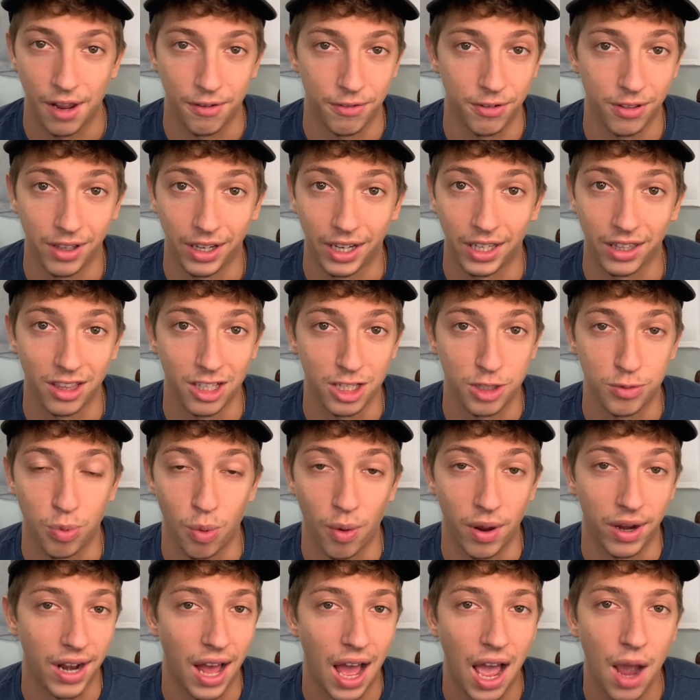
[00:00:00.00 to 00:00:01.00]
I feel like at this
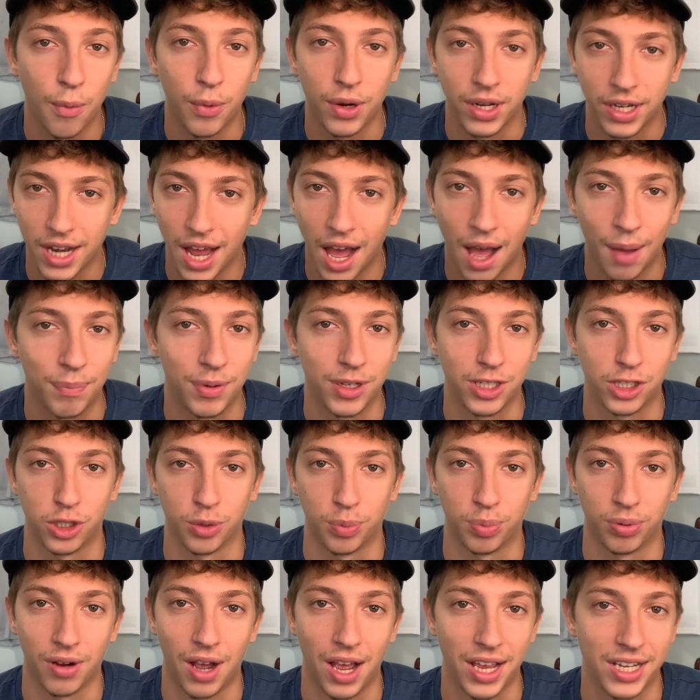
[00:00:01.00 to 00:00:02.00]
point, I would not be
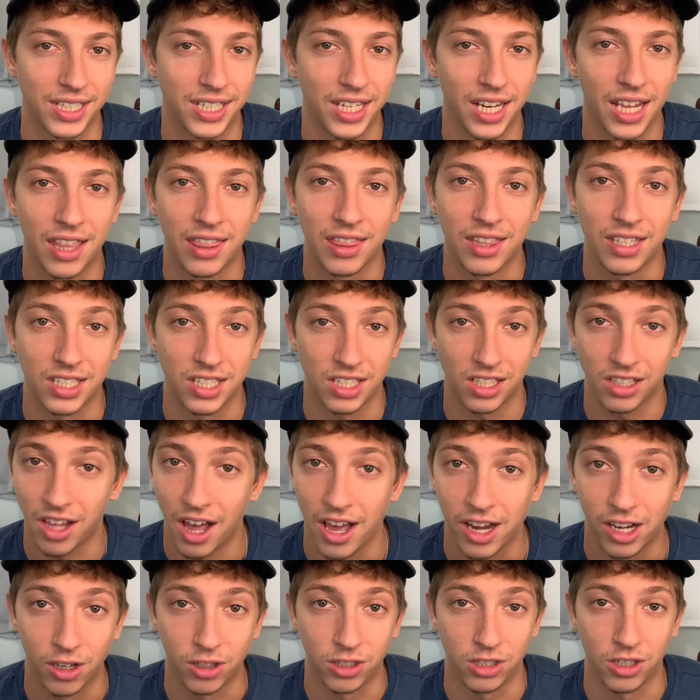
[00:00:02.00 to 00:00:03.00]
surprised in the
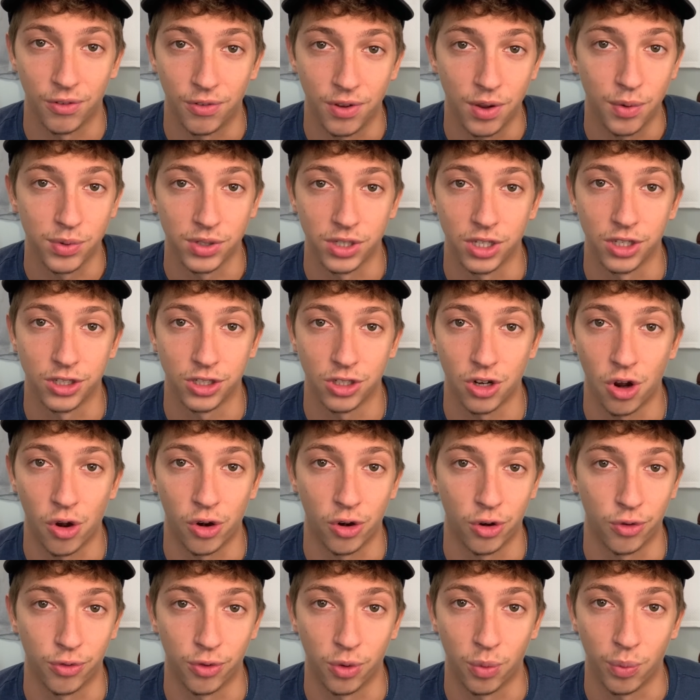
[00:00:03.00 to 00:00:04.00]
slightest if he was the
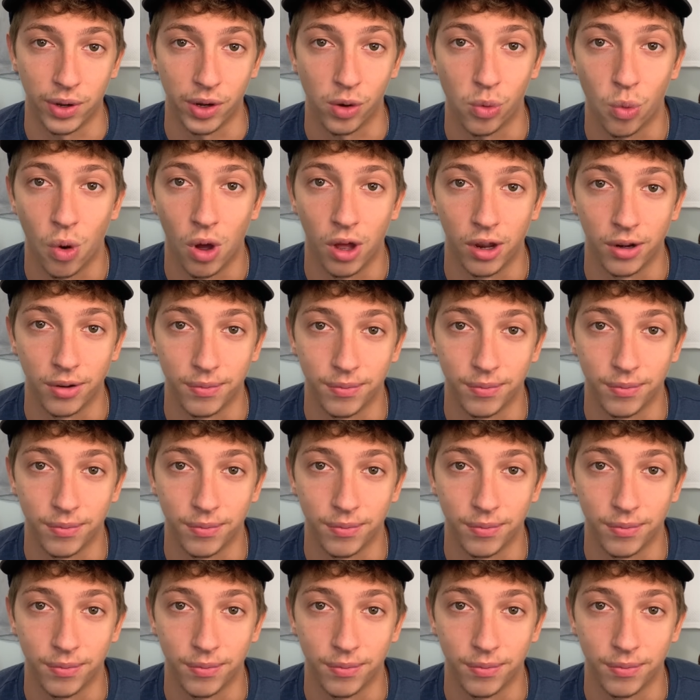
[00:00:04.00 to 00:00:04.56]
starter for week 1.